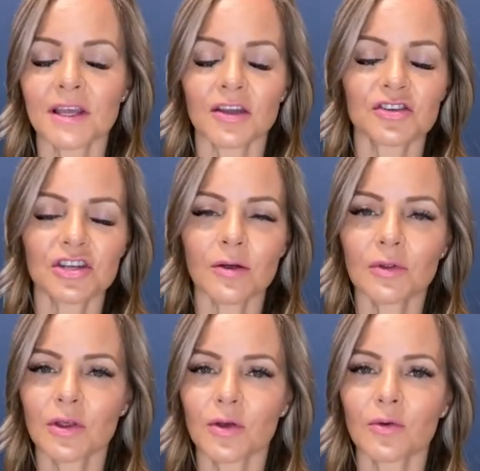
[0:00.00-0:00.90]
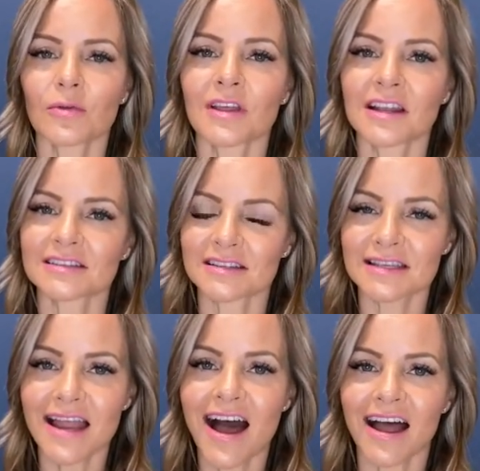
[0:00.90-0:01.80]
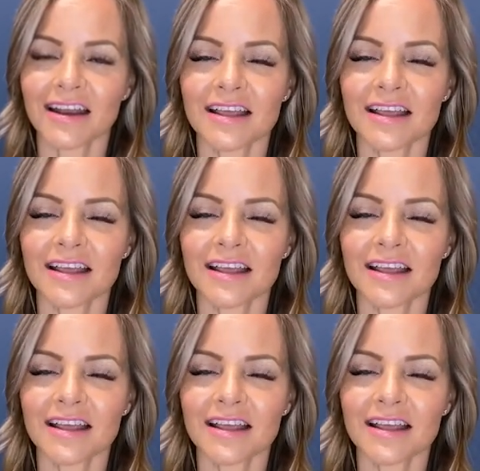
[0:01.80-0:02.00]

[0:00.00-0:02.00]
I can share with you that it's not.